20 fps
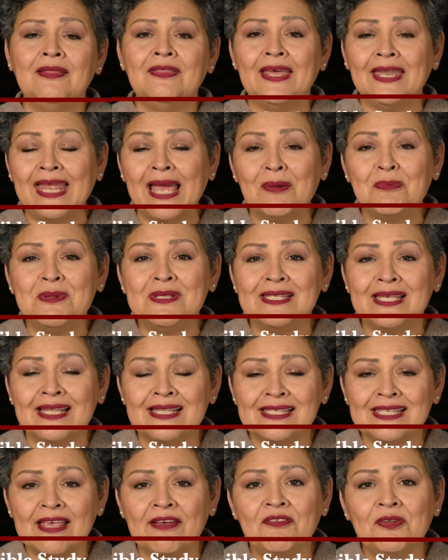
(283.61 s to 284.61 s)
that happens
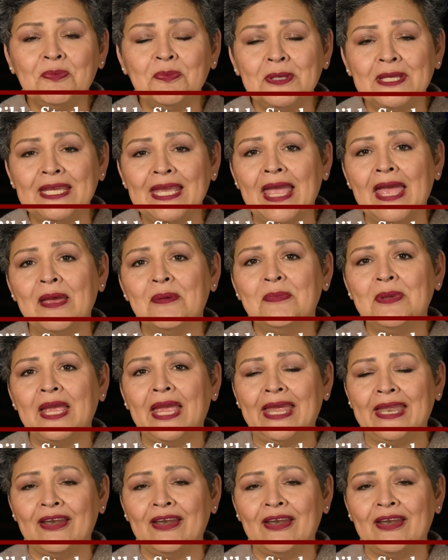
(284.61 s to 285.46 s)
at 7 p.m.,